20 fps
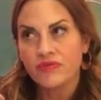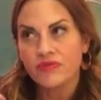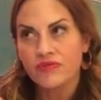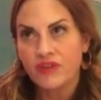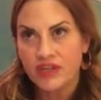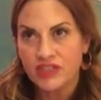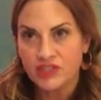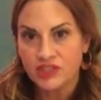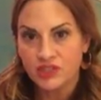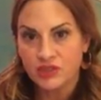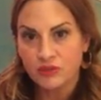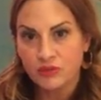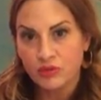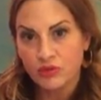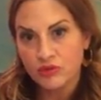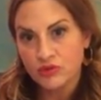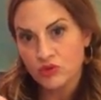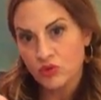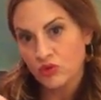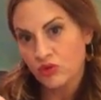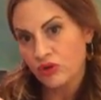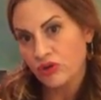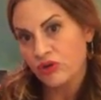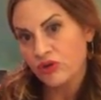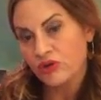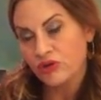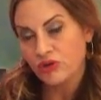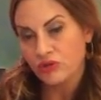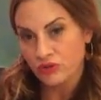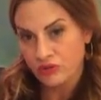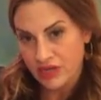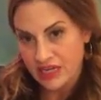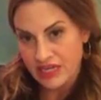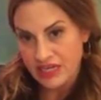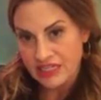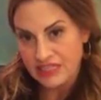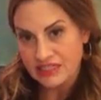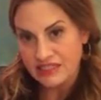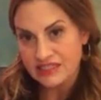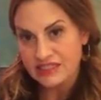vegetables or
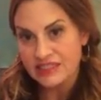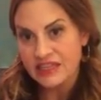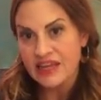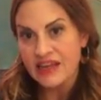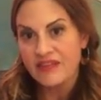greens